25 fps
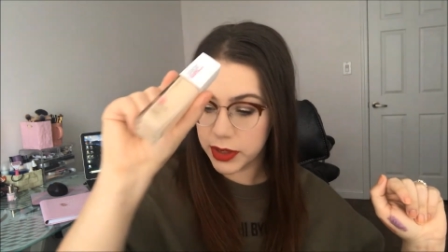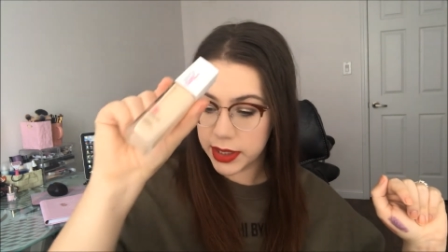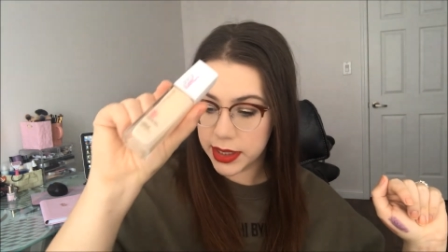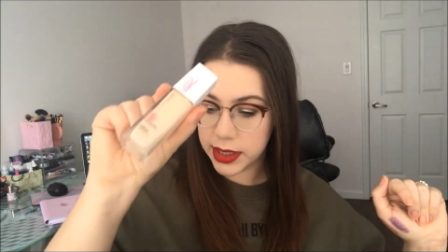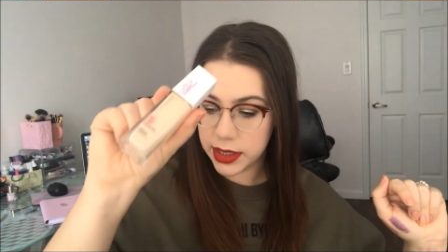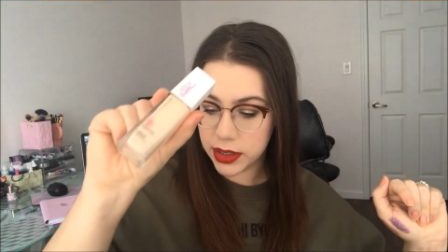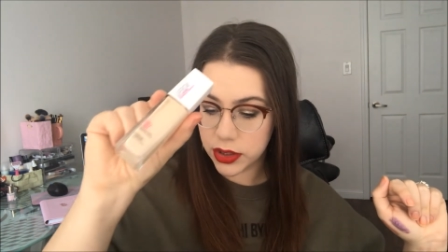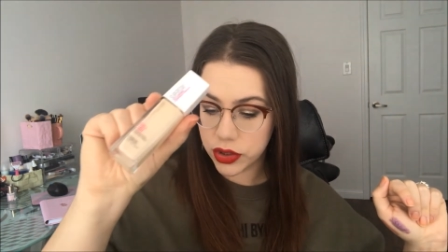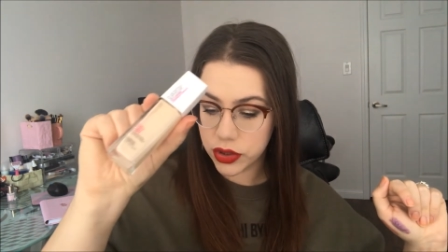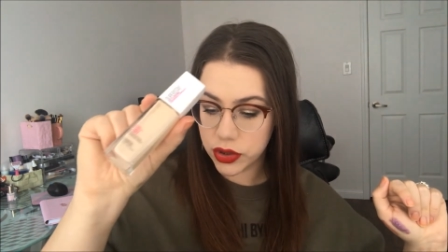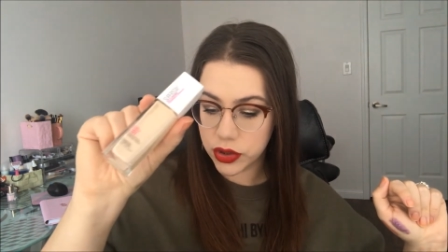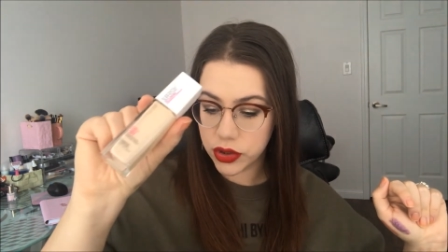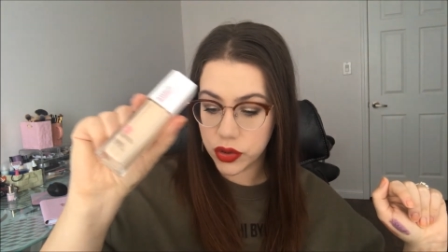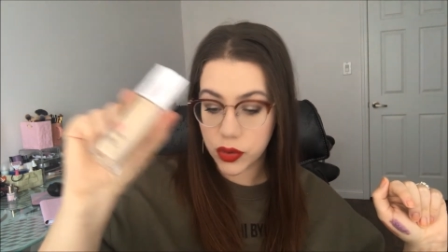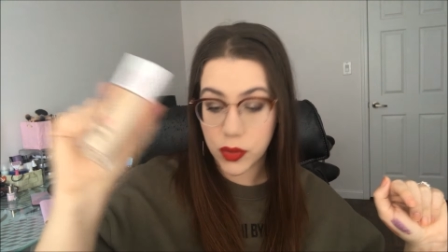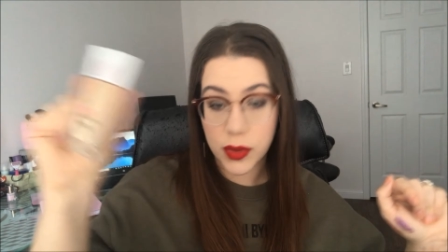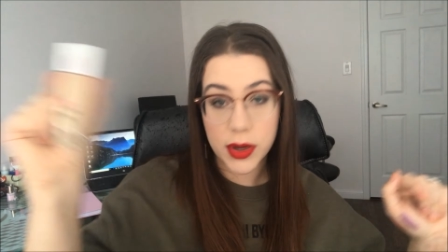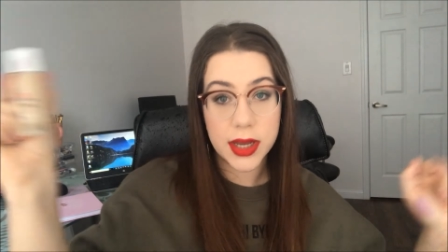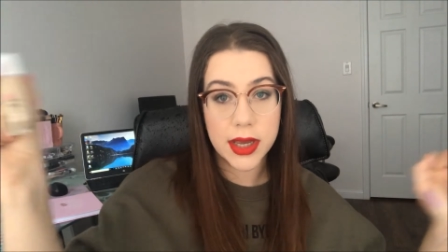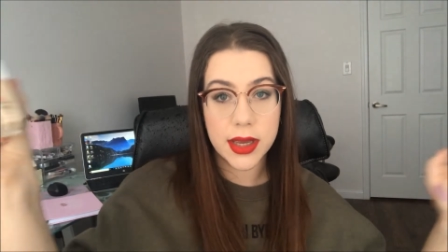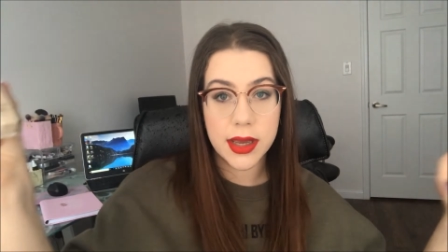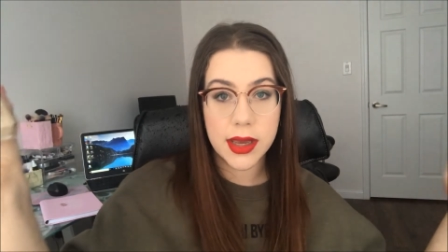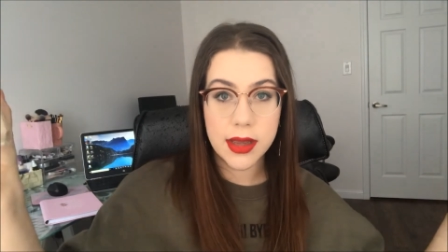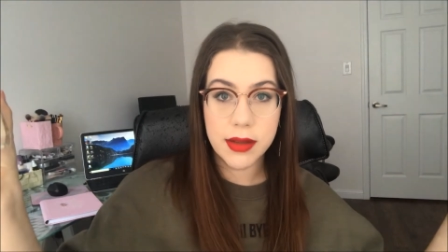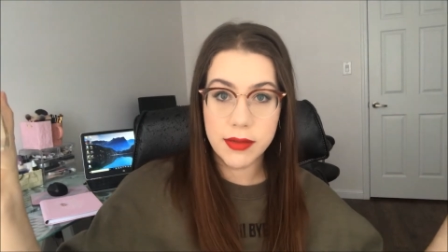Really
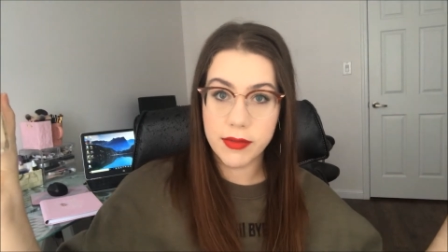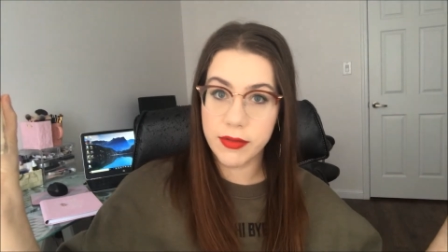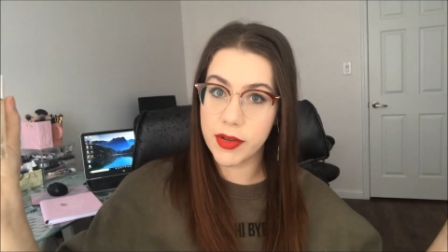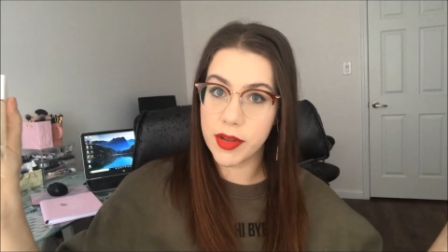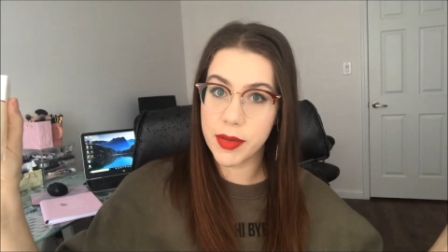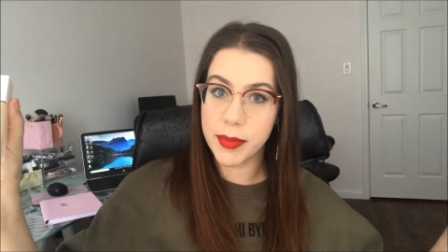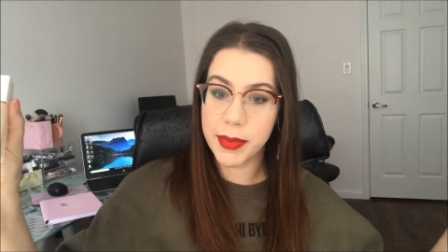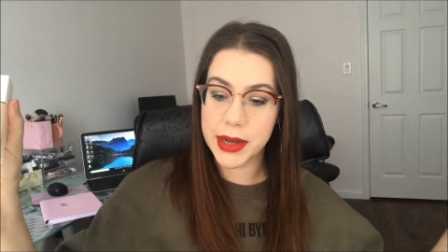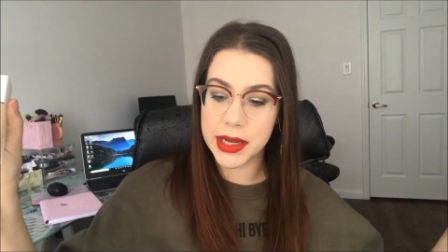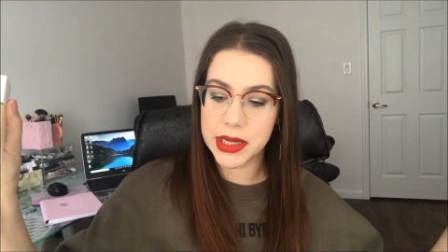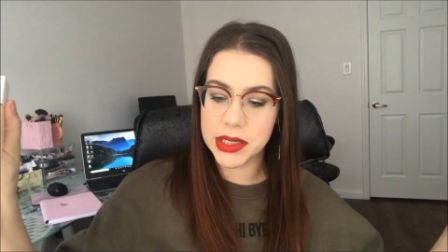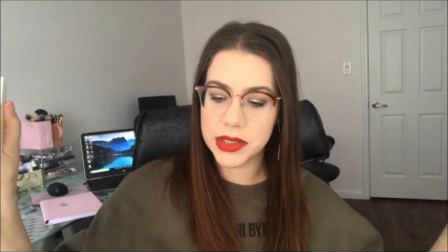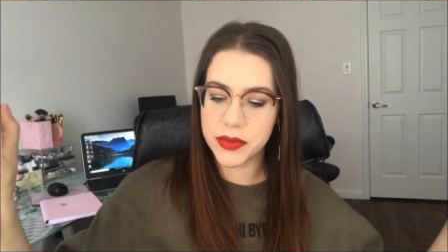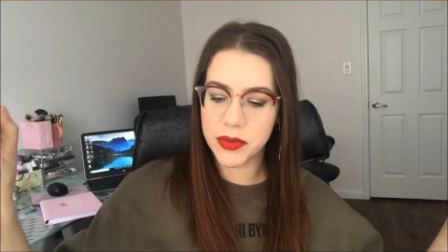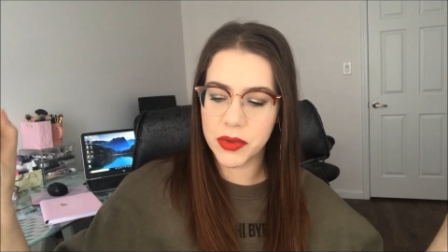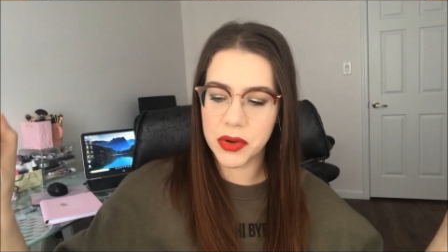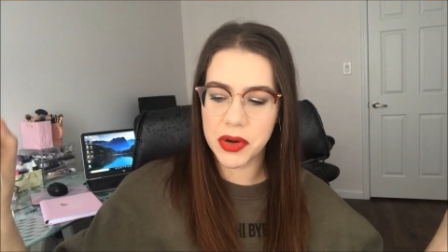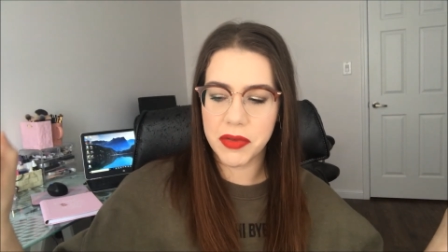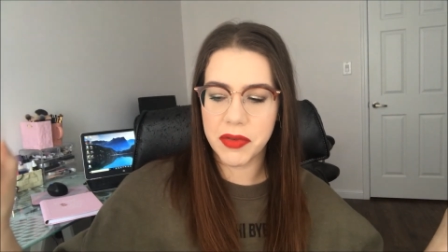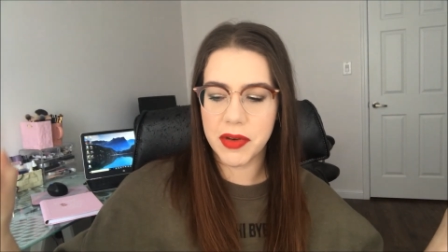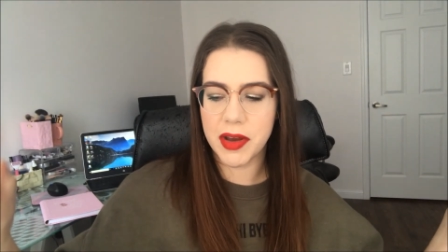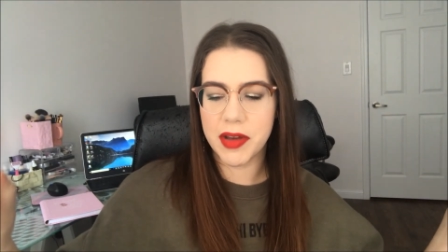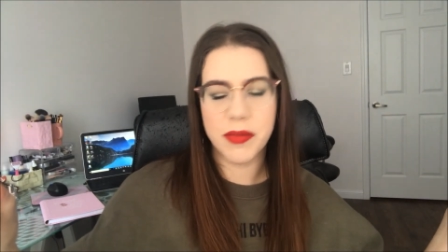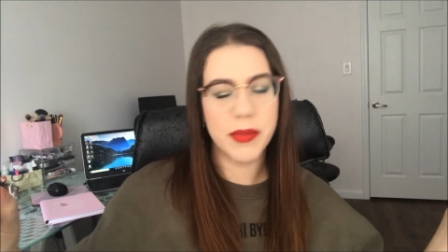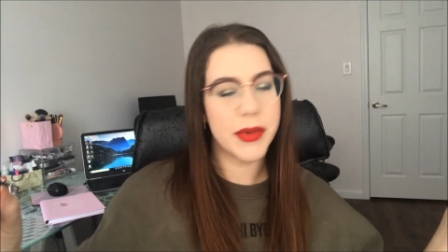enjoying it for the past
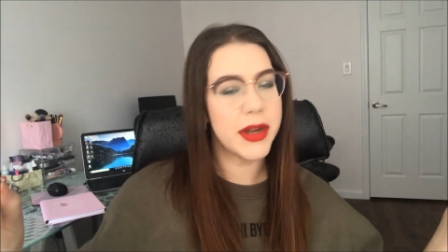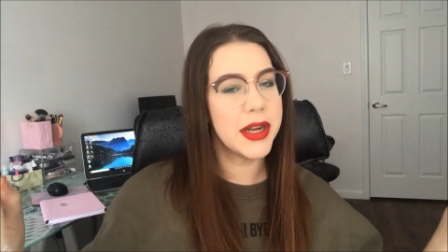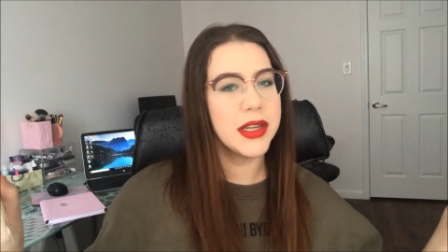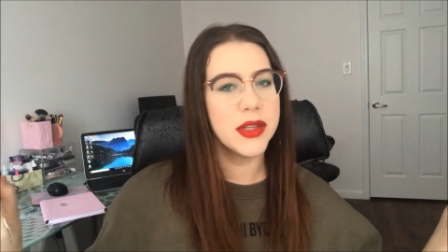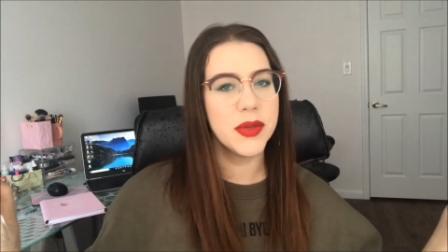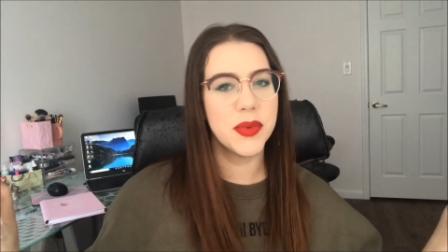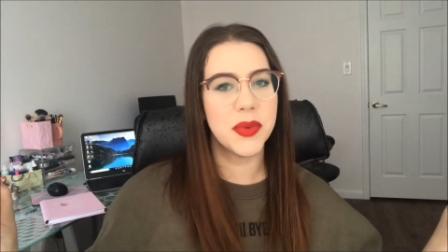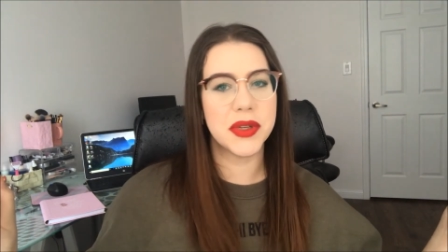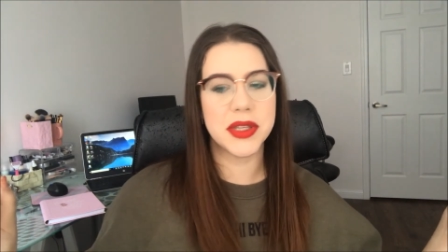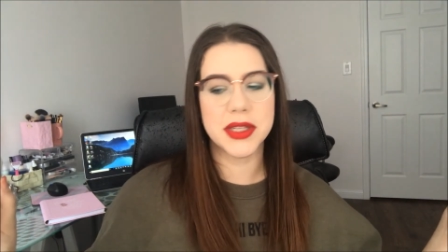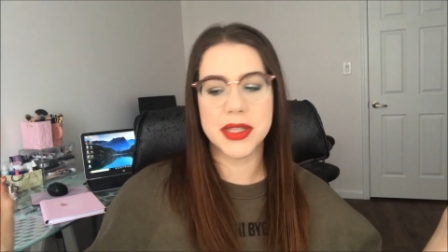45 minutes.